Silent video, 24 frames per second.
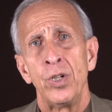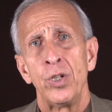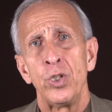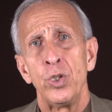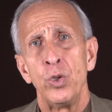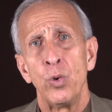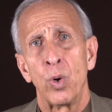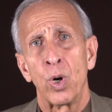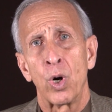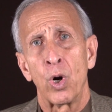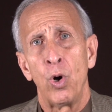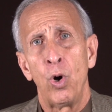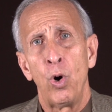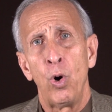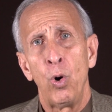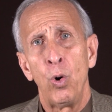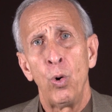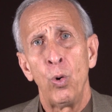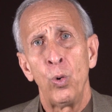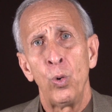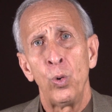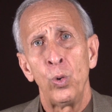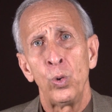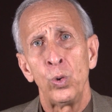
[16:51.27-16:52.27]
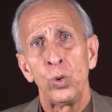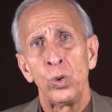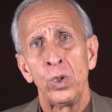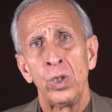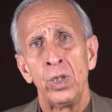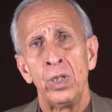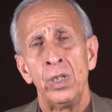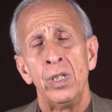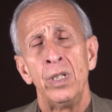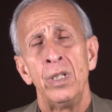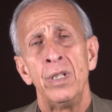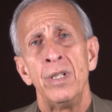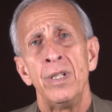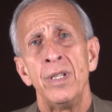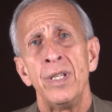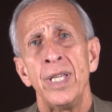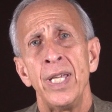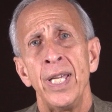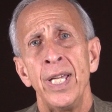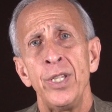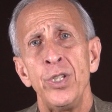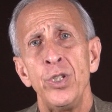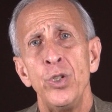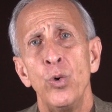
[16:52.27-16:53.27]
You are whole.
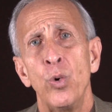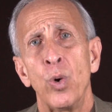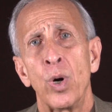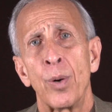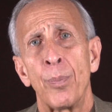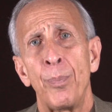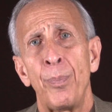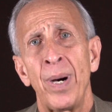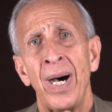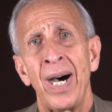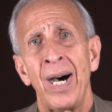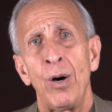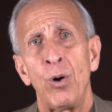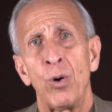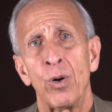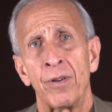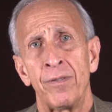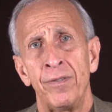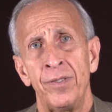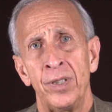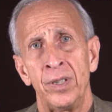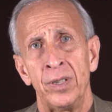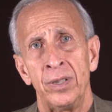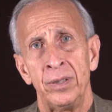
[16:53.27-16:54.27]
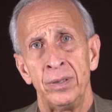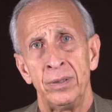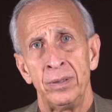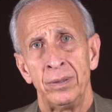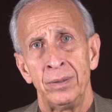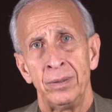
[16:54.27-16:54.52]
And you are powerful.